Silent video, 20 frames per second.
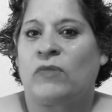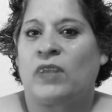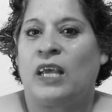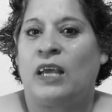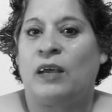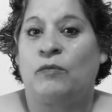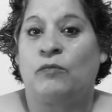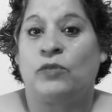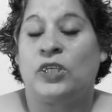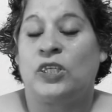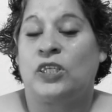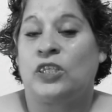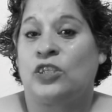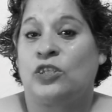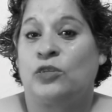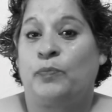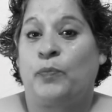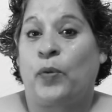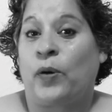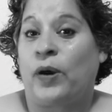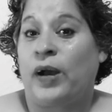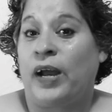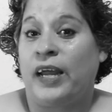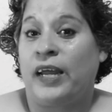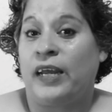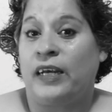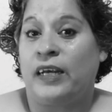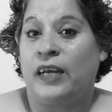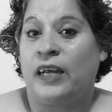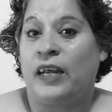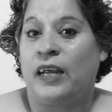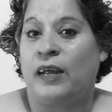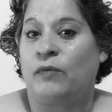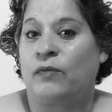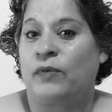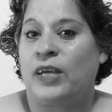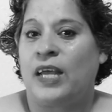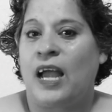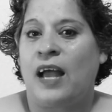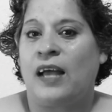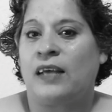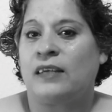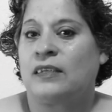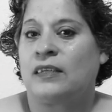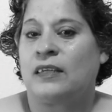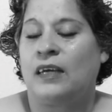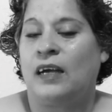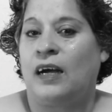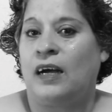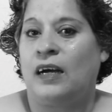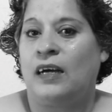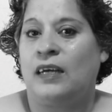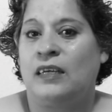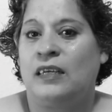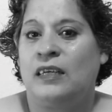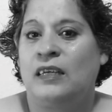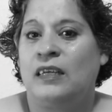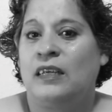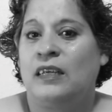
and we just prayed and we asked God